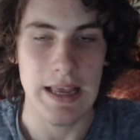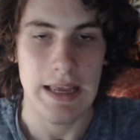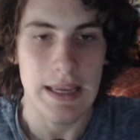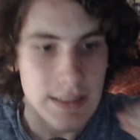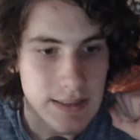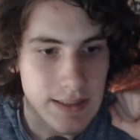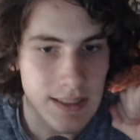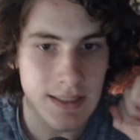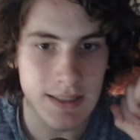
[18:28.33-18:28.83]

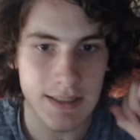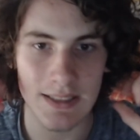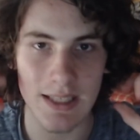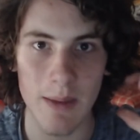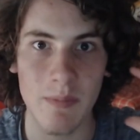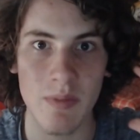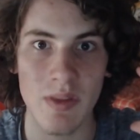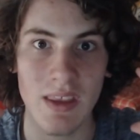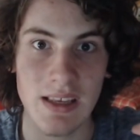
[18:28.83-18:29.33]
It's just
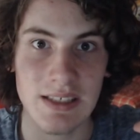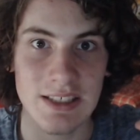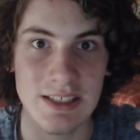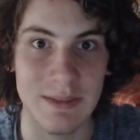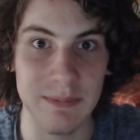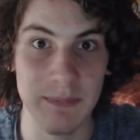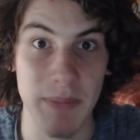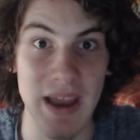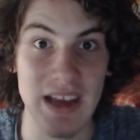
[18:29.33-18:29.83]
something
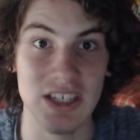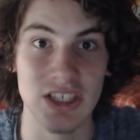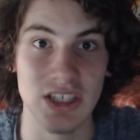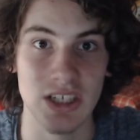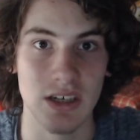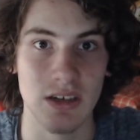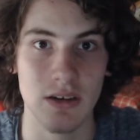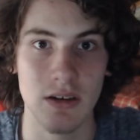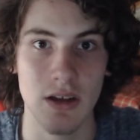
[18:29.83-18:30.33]

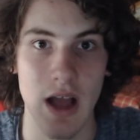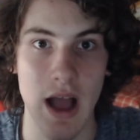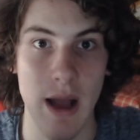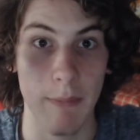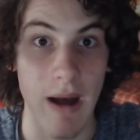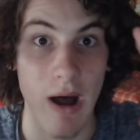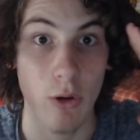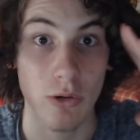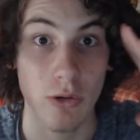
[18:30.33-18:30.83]
special
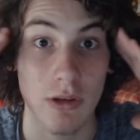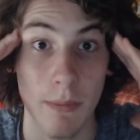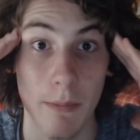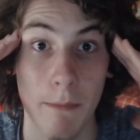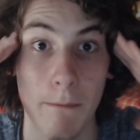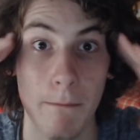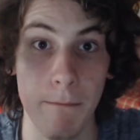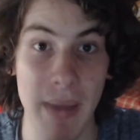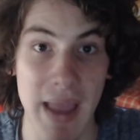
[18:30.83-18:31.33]
about
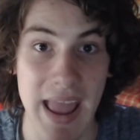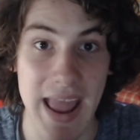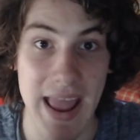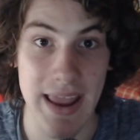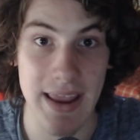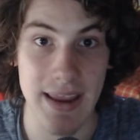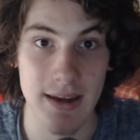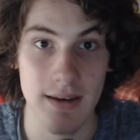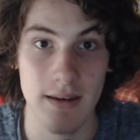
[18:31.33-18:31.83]

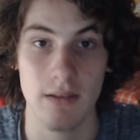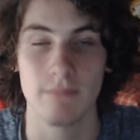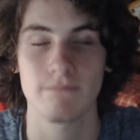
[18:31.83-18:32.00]
Pain,